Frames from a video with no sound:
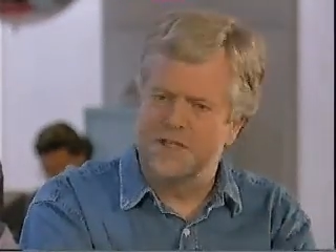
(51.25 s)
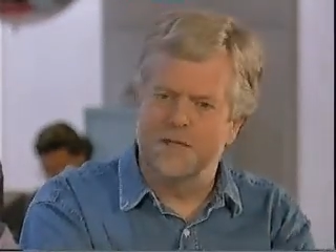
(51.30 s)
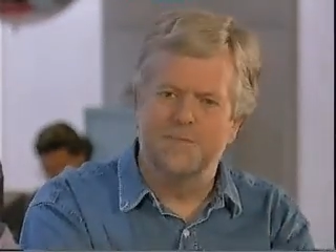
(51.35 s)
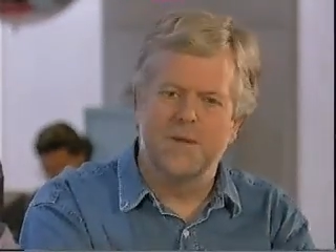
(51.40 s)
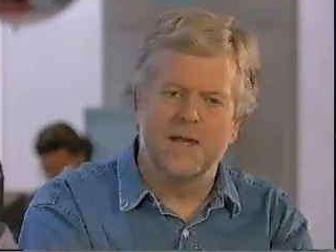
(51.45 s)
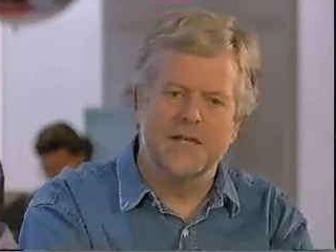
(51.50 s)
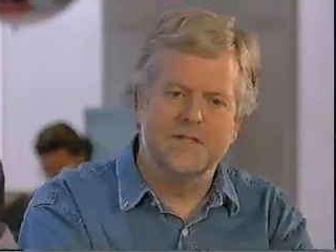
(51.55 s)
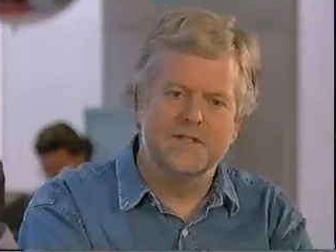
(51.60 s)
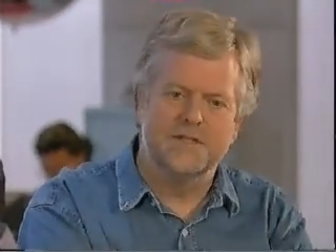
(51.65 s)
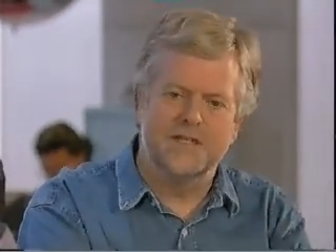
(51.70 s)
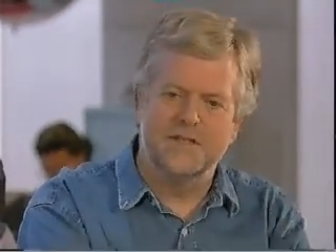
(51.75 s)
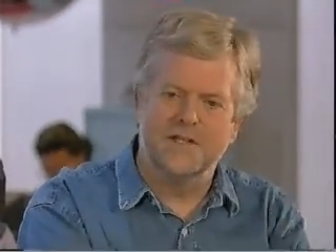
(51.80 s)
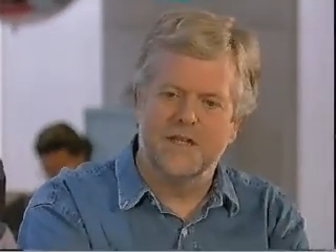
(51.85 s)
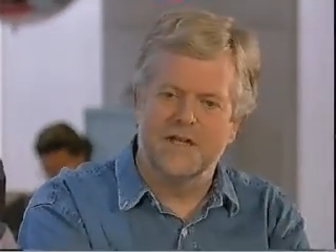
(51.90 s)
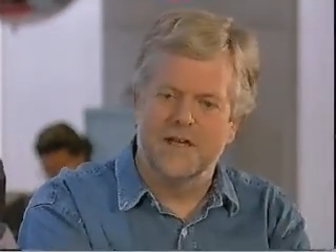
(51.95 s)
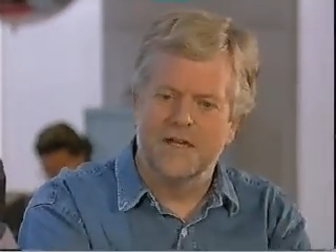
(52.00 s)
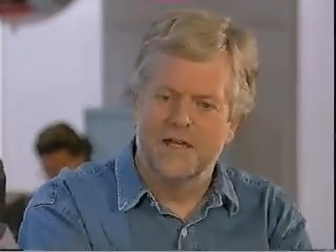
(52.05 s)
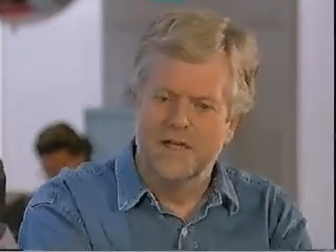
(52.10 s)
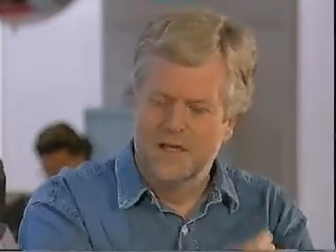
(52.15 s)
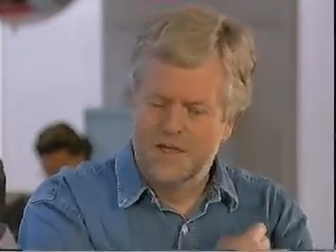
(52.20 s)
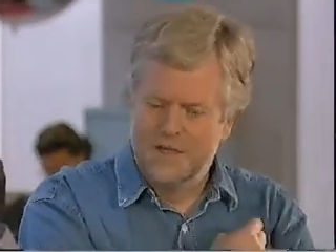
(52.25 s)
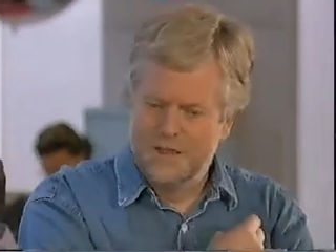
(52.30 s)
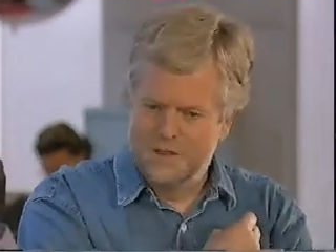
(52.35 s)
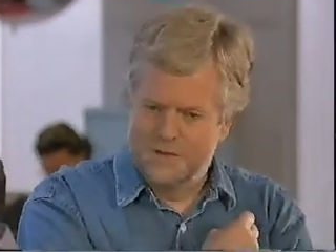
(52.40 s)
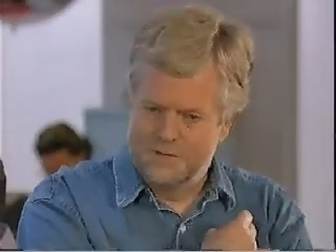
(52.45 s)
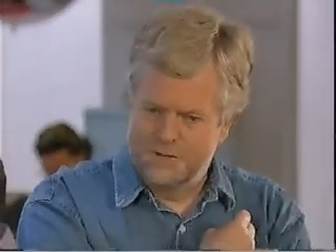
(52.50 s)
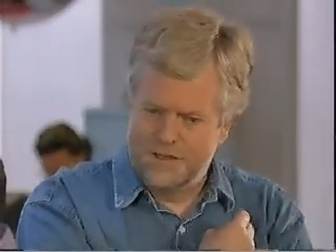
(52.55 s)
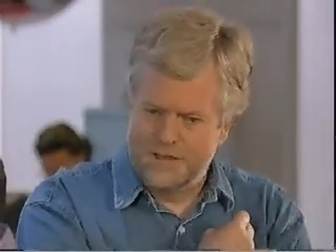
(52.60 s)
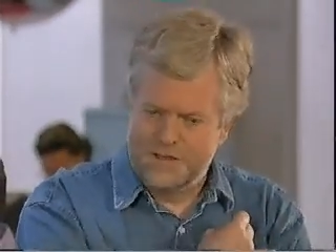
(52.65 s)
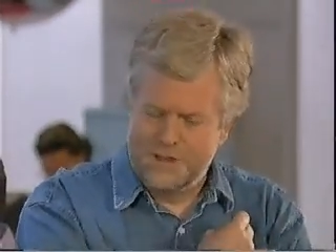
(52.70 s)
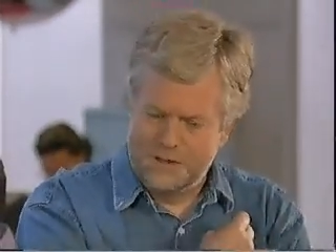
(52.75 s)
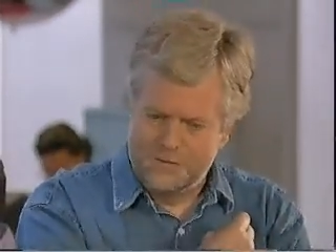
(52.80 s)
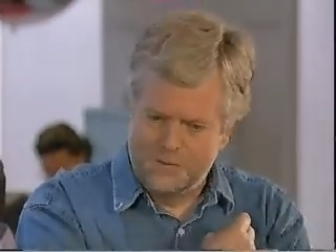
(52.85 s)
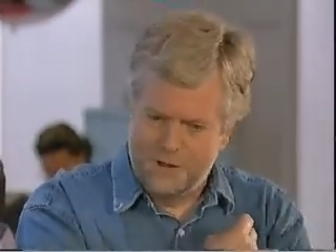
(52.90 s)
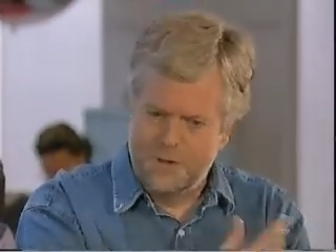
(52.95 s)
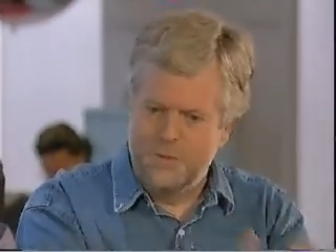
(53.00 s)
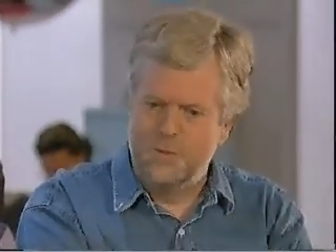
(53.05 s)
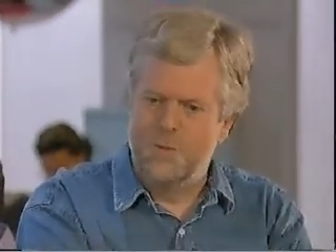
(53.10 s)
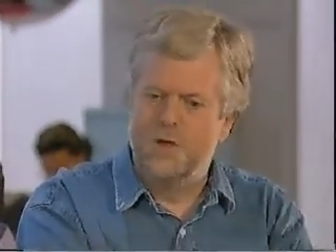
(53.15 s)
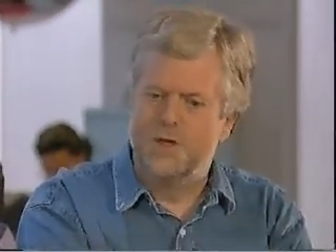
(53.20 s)
They're painting, they're creating
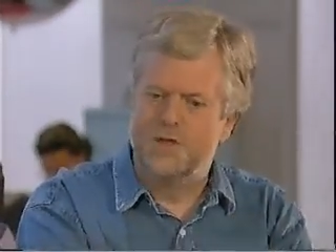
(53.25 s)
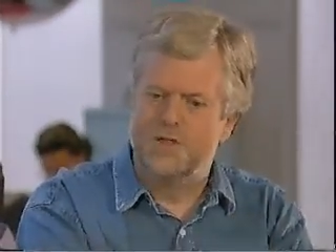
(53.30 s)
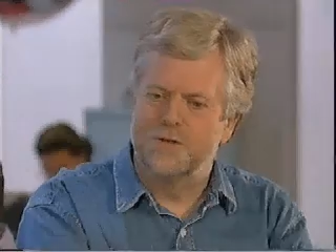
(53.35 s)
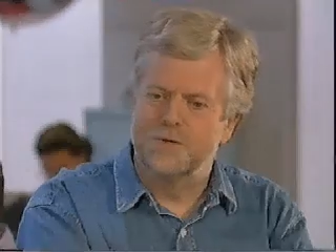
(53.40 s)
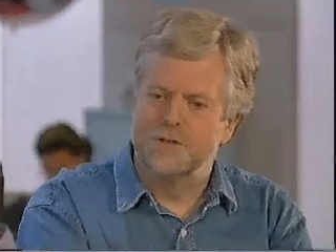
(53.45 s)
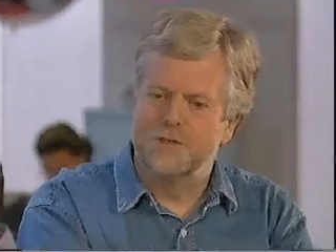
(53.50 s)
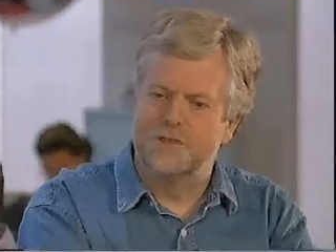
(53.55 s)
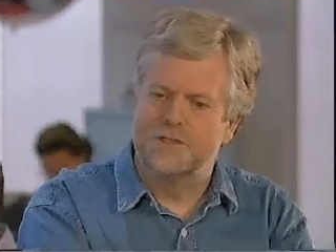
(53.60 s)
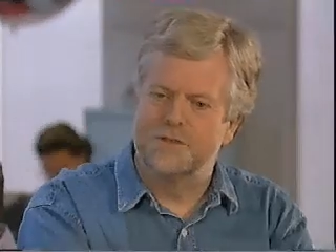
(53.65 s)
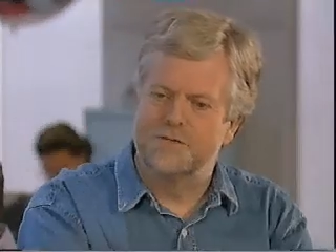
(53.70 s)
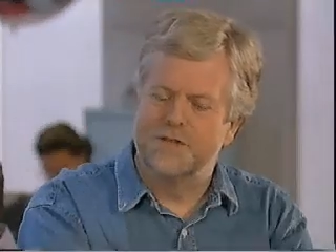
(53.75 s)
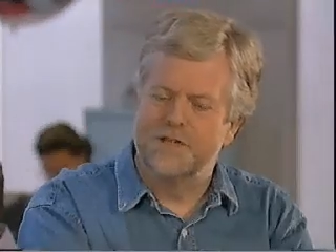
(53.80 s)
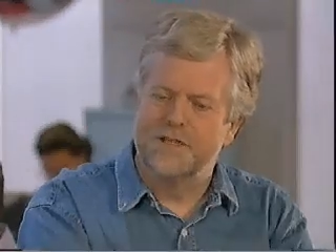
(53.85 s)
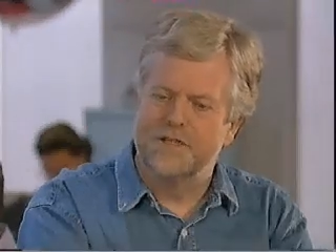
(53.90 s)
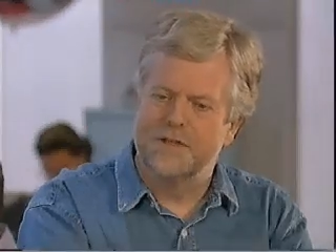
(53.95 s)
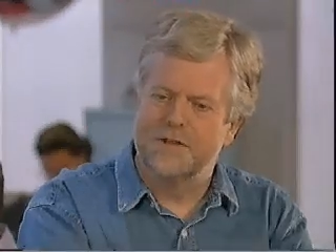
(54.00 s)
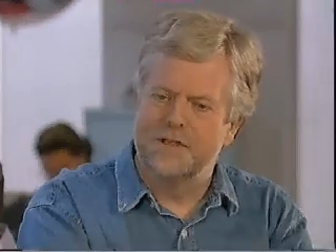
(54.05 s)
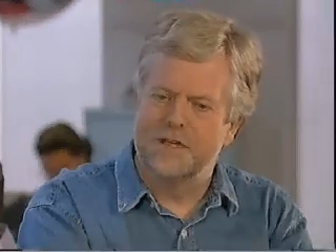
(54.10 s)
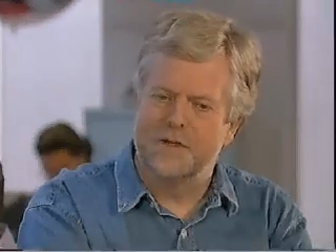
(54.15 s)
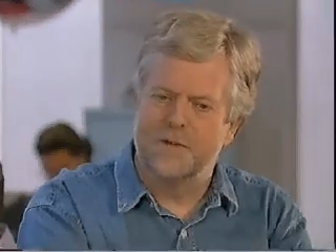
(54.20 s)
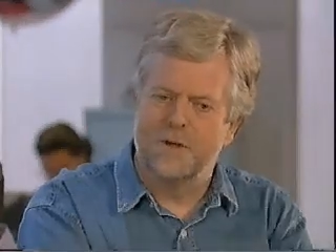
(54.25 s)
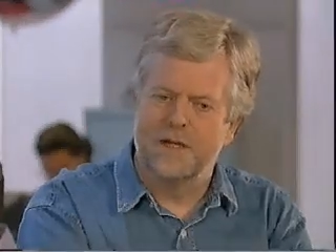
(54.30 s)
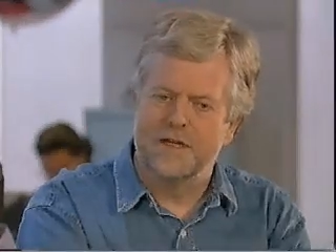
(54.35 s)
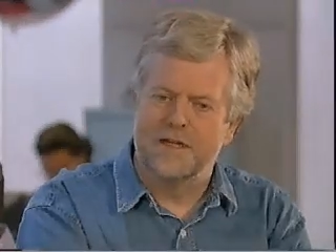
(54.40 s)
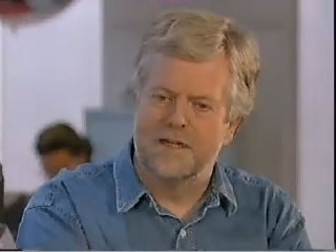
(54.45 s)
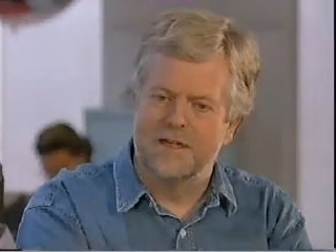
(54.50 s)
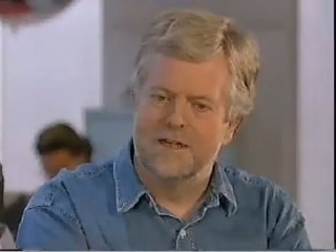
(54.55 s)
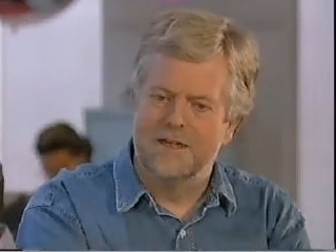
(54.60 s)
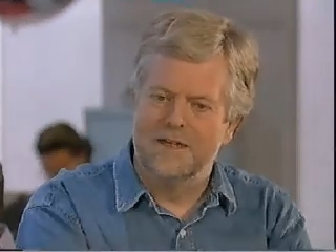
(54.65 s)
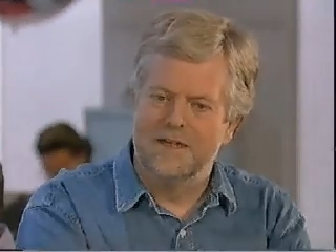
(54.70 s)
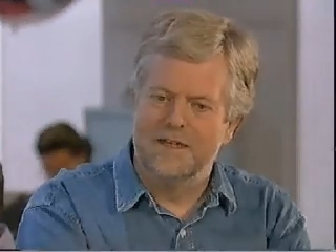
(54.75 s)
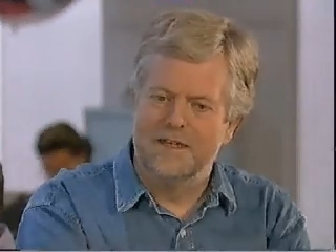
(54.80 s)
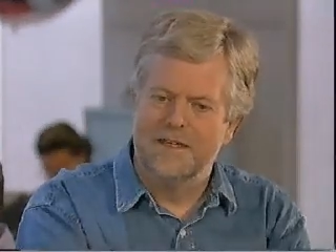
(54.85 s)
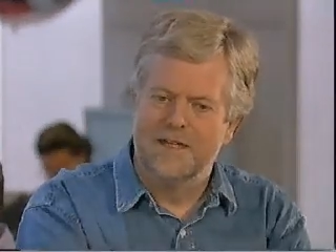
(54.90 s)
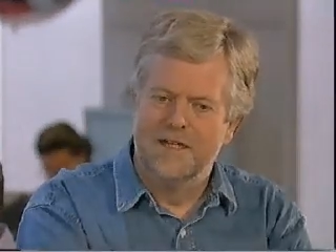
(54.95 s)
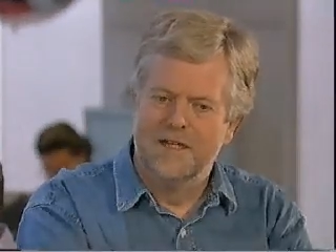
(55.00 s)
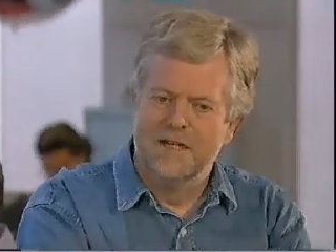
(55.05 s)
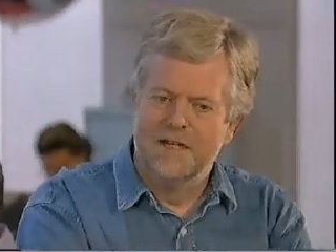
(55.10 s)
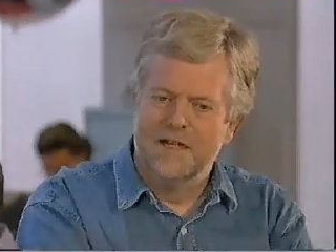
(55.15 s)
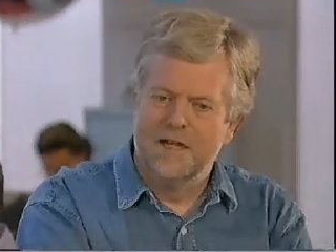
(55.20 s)
their own work on the screen, and they're quite clearly